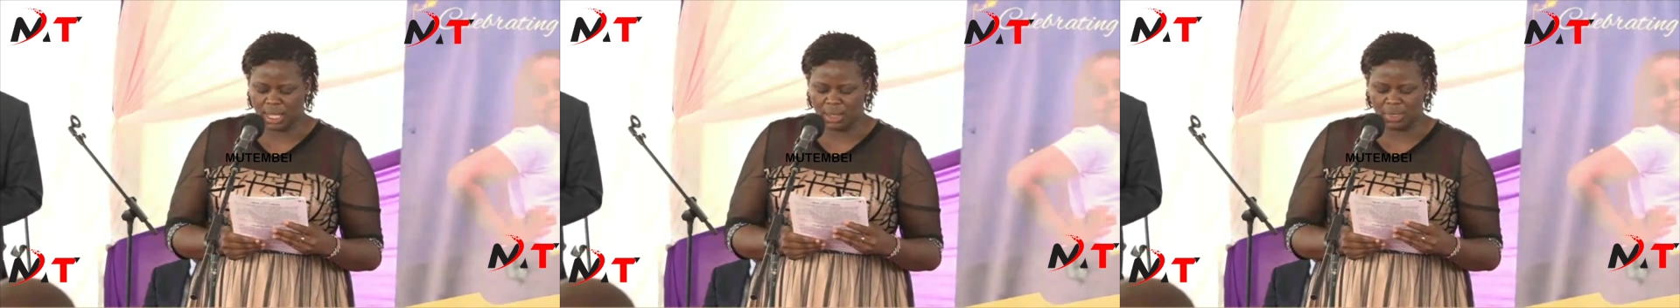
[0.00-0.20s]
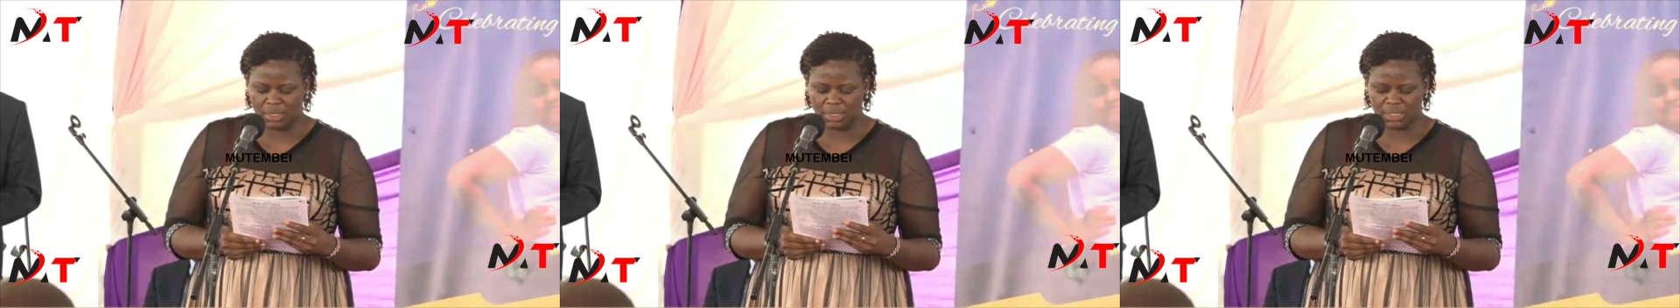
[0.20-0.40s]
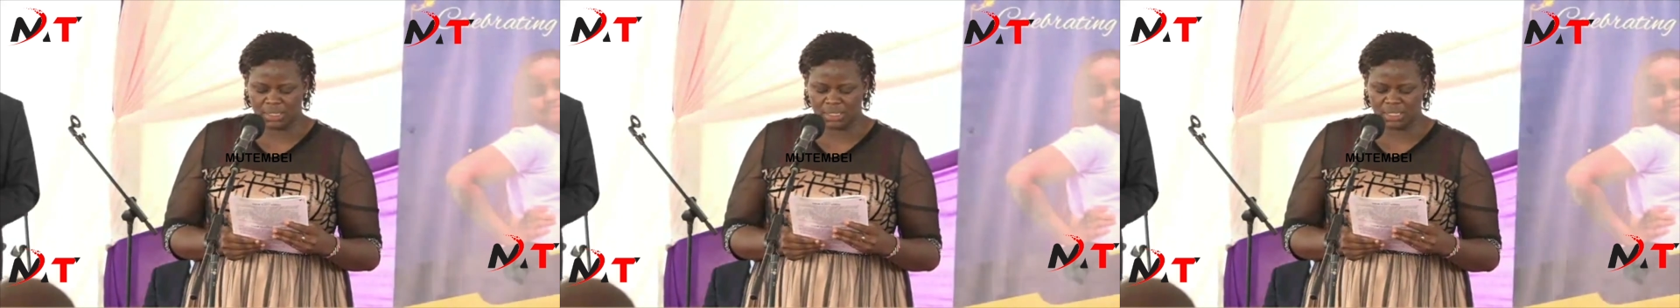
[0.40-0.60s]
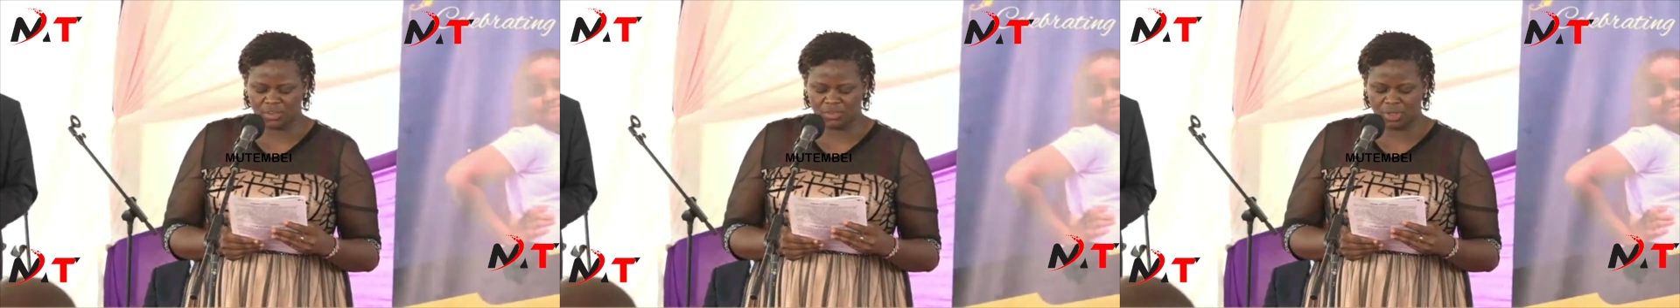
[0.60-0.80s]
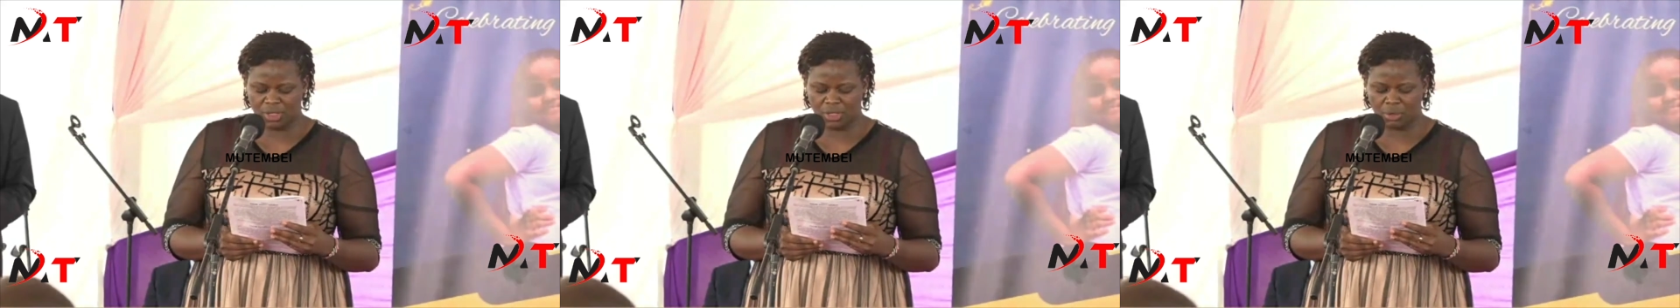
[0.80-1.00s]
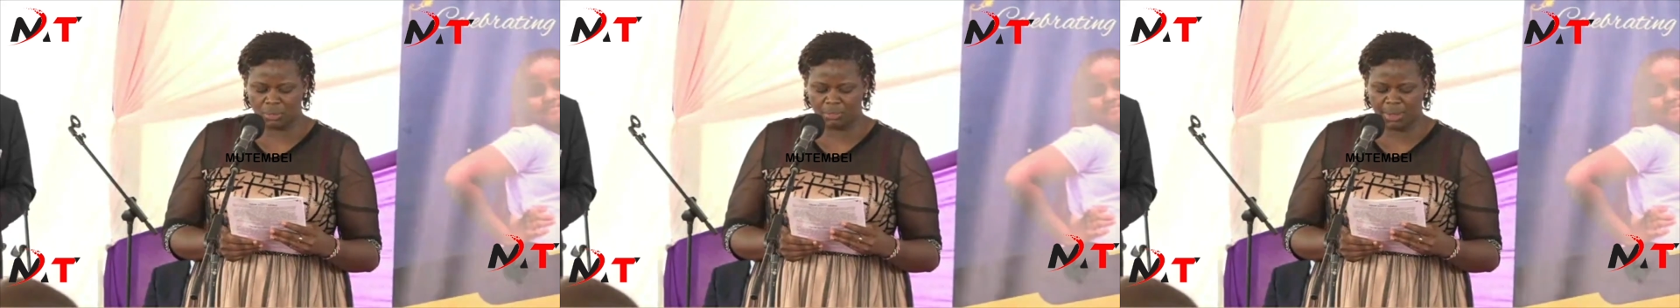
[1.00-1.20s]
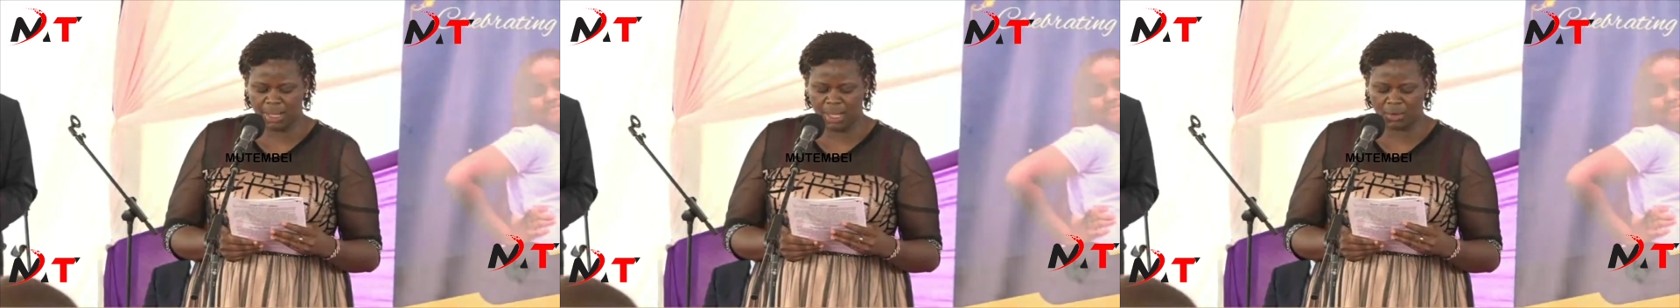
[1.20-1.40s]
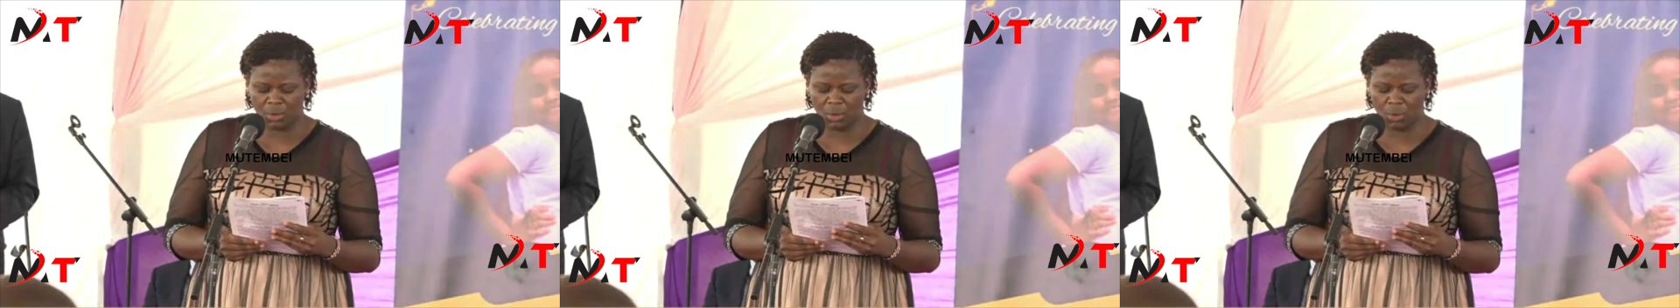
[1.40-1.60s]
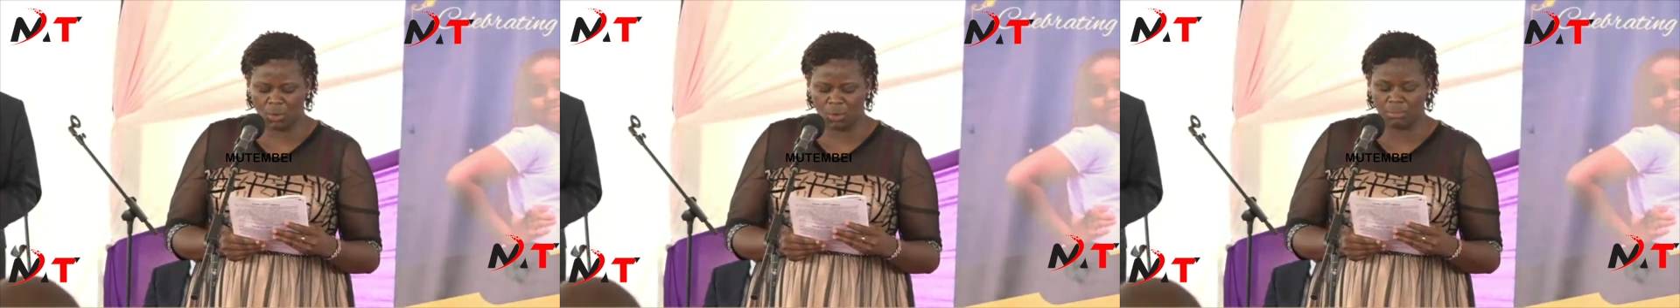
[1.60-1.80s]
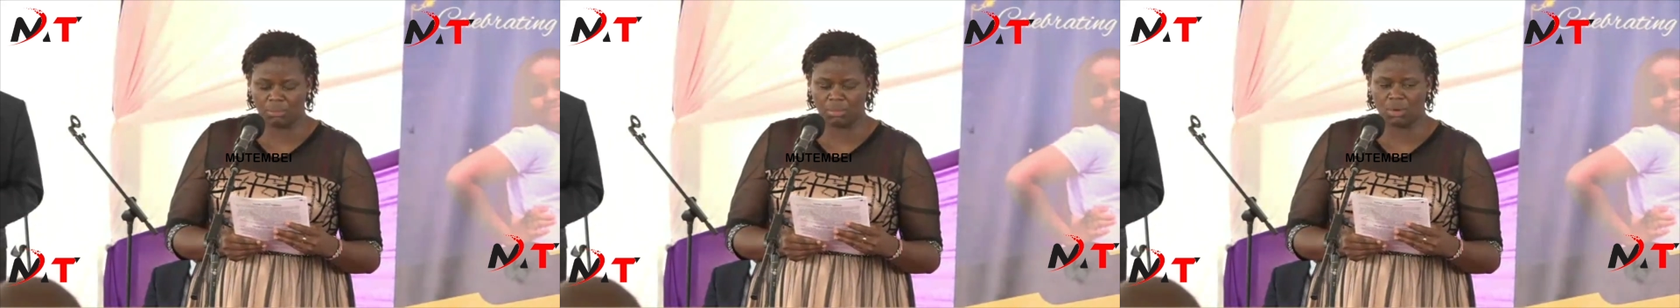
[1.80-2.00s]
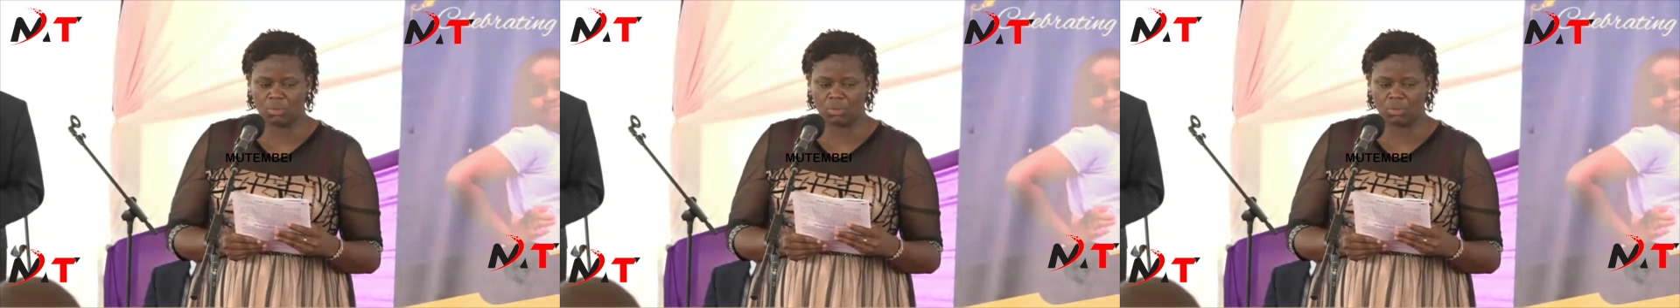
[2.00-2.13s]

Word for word: our receiving you back home